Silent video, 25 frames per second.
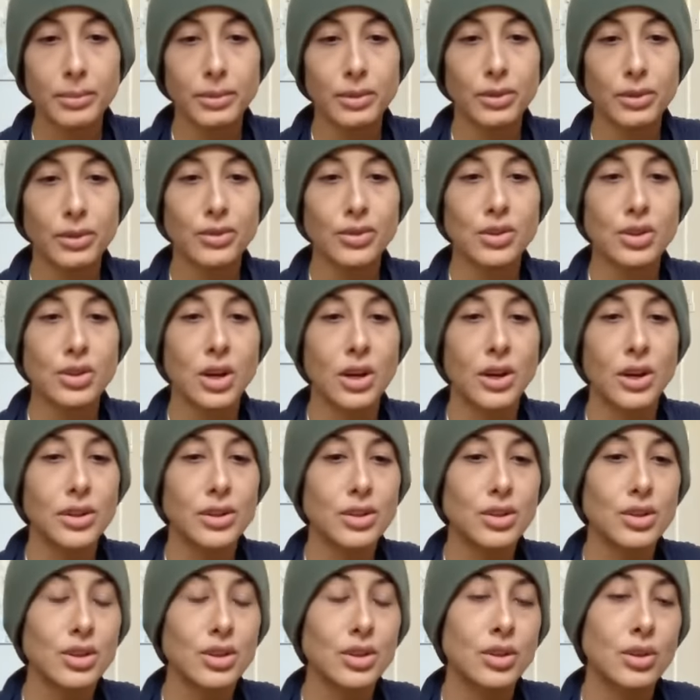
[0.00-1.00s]
You'll
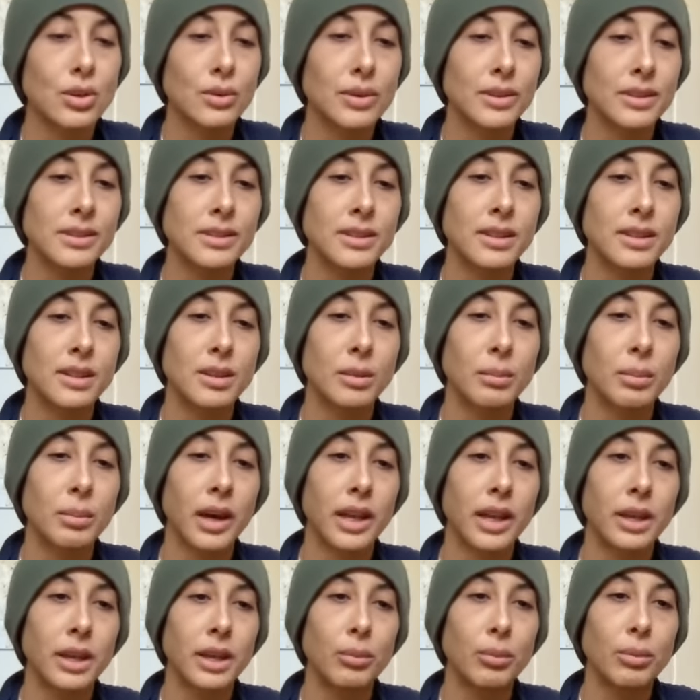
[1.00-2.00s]
start to notice that the
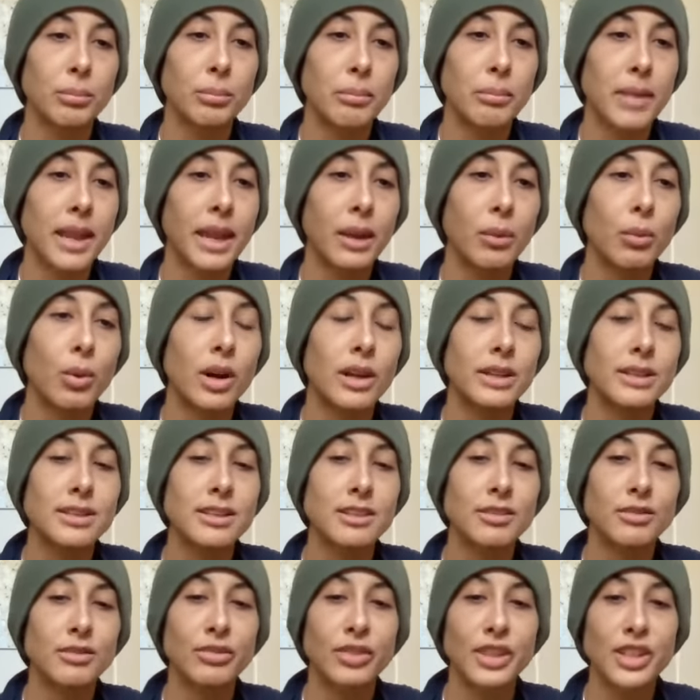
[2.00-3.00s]
body may want
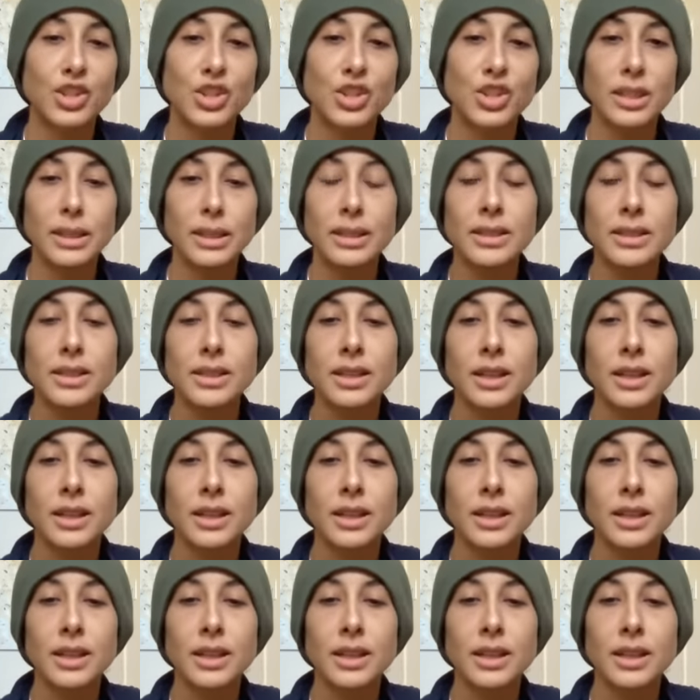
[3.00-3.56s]
to fidget.